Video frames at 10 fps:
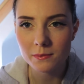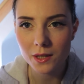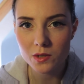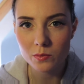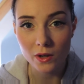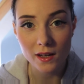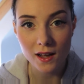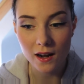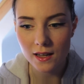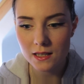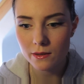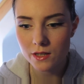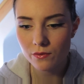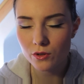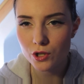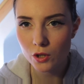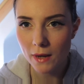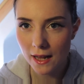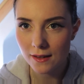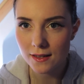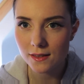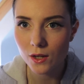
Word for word: much bright colour, especially for two palettes,